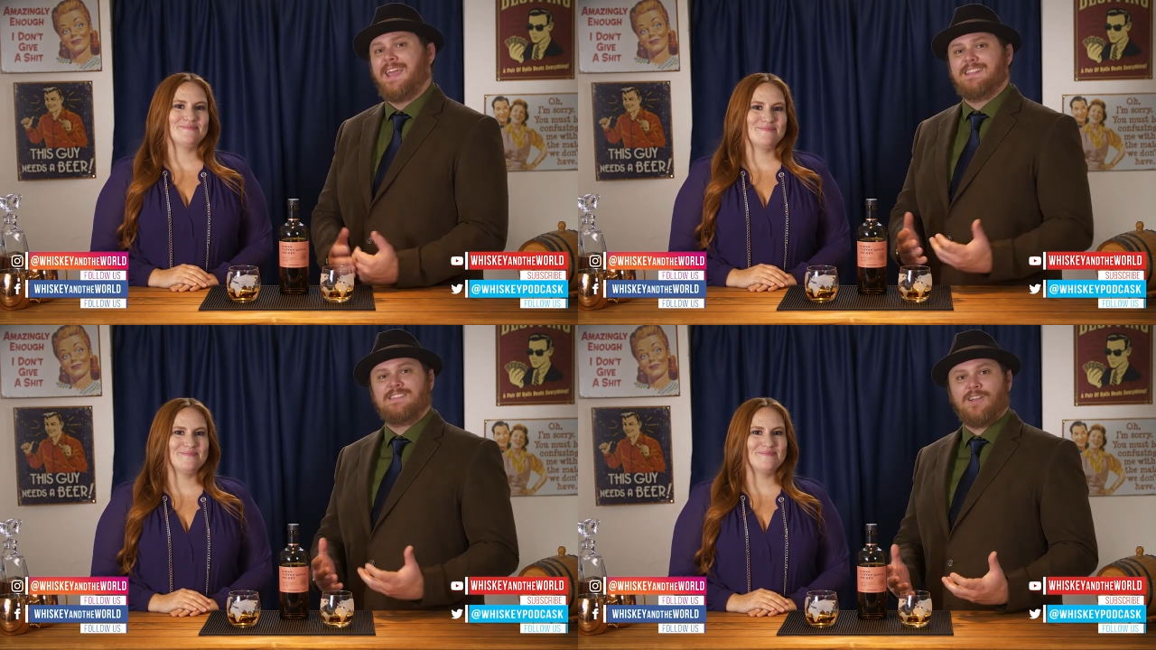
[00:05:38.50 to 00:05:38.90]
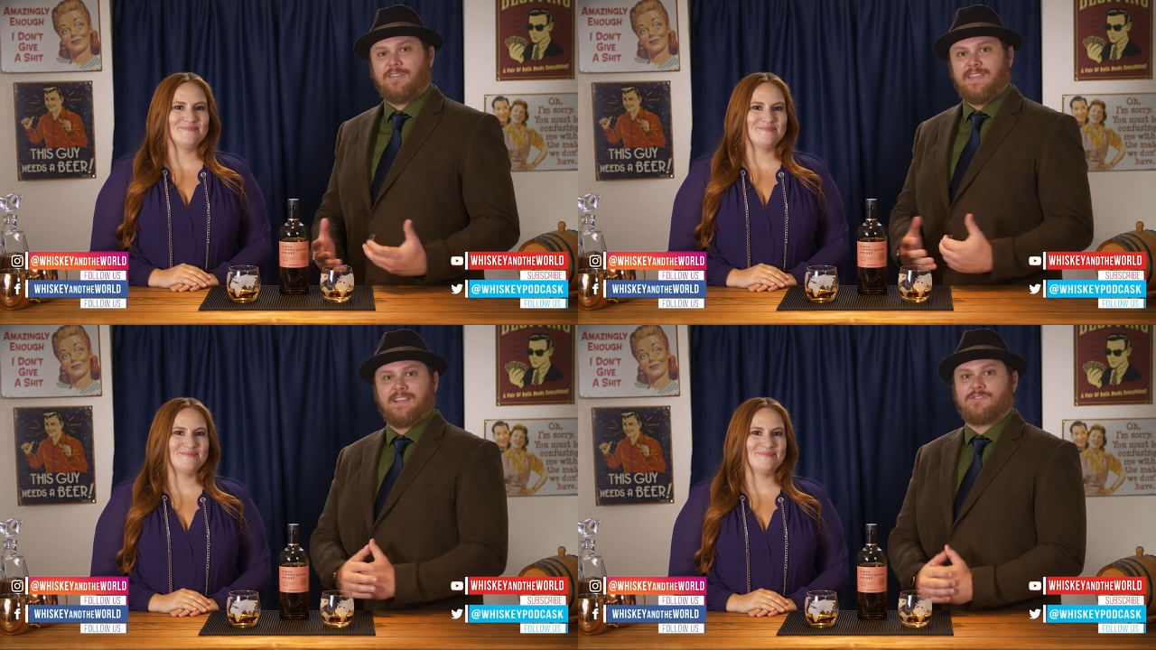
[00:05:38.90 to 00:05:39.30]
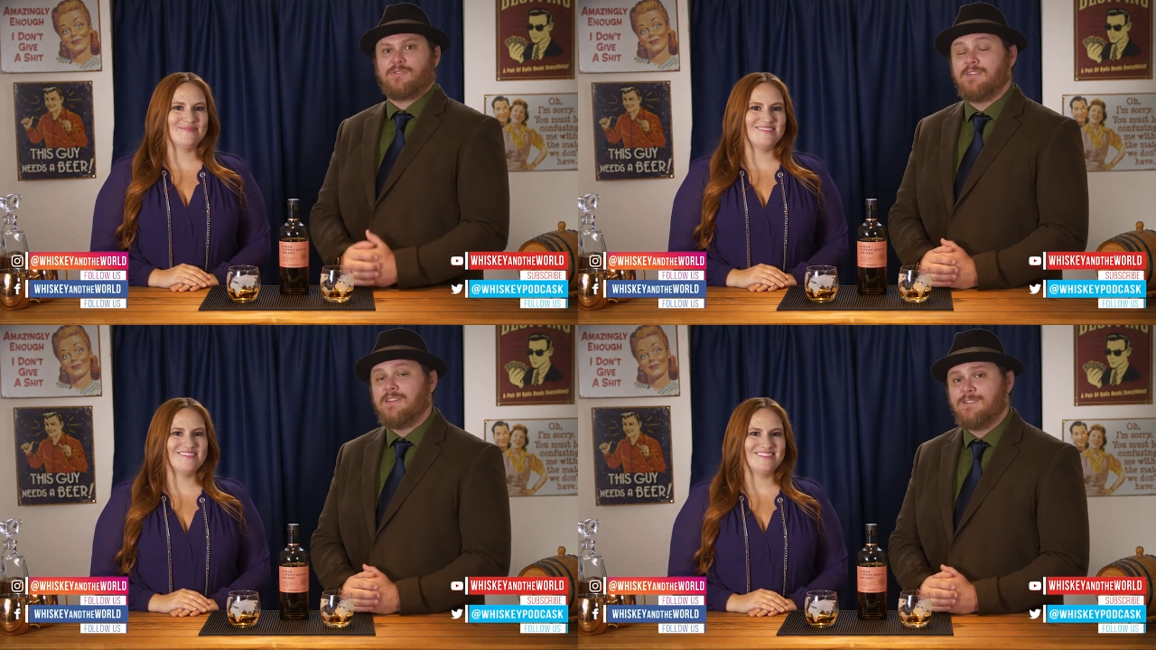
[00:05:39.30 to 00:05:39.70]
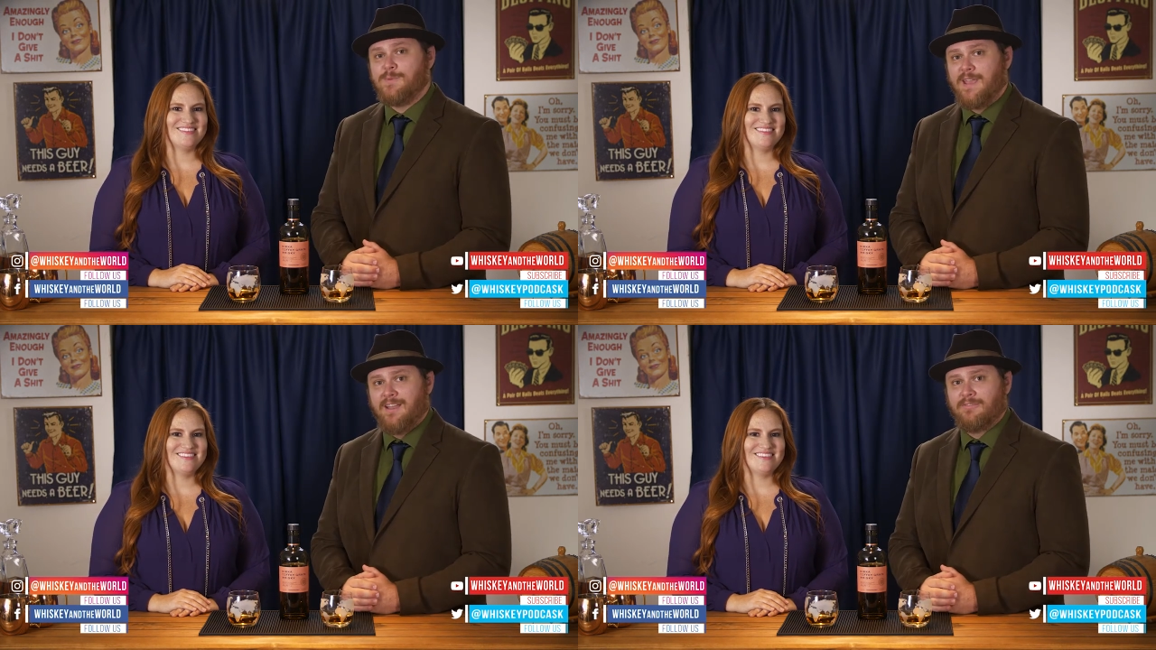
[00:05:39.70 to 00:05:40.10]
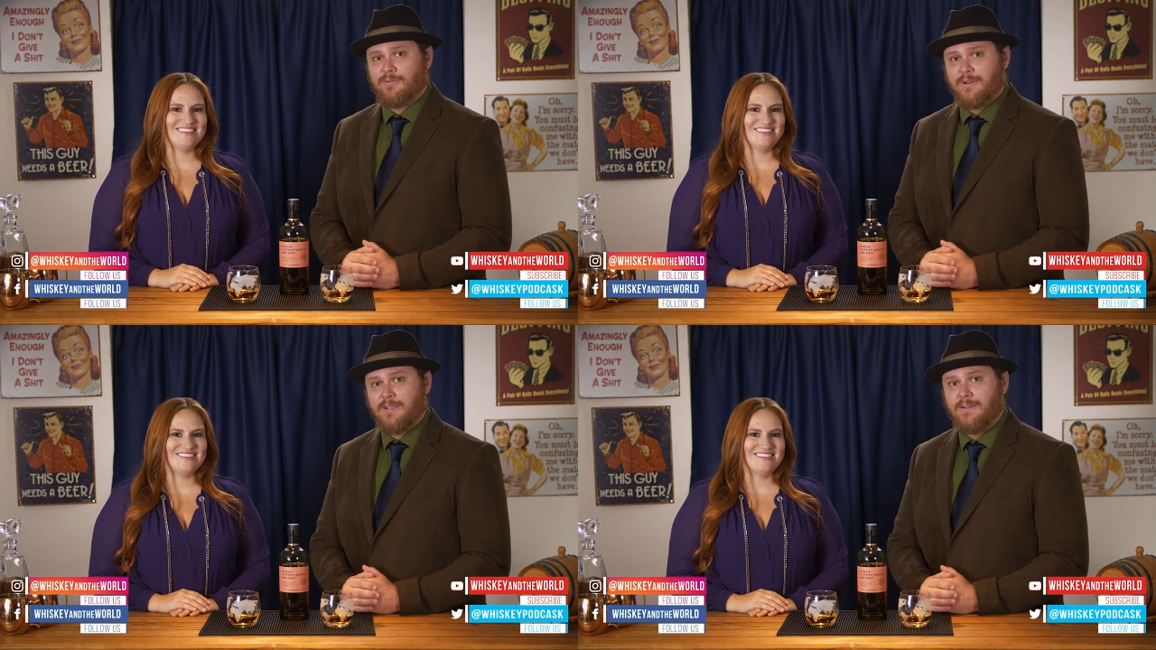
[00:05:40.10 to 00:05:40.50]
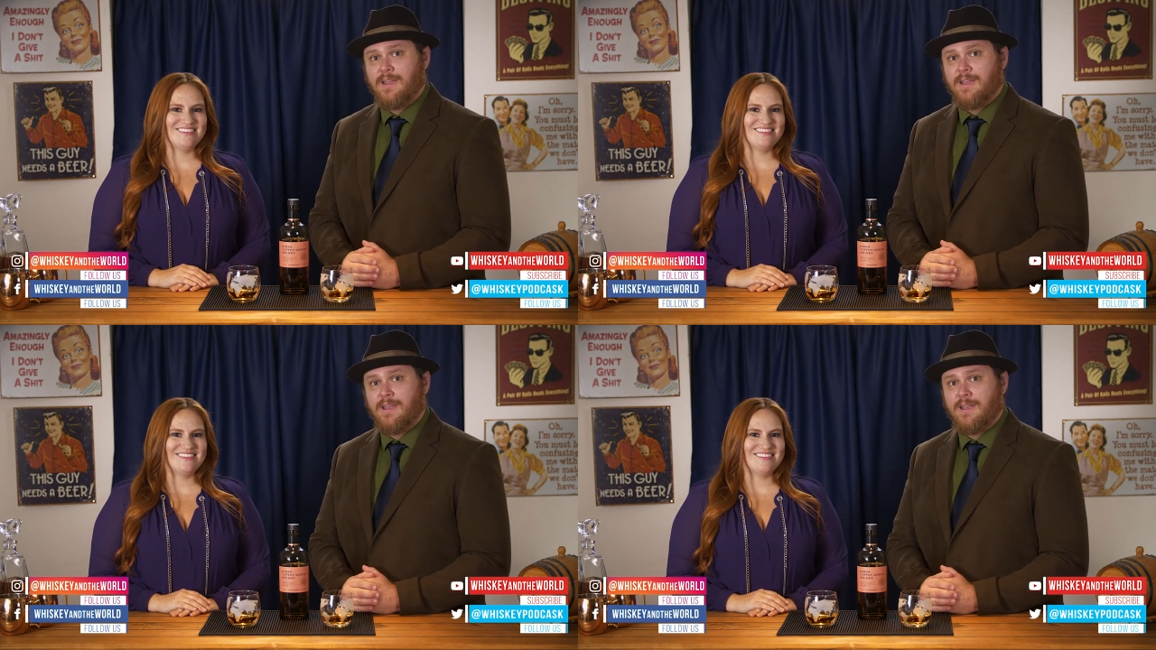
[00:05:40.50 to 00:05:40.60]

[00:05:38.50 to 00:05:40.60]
Speaker 1: and see all the extra goodies we have for you.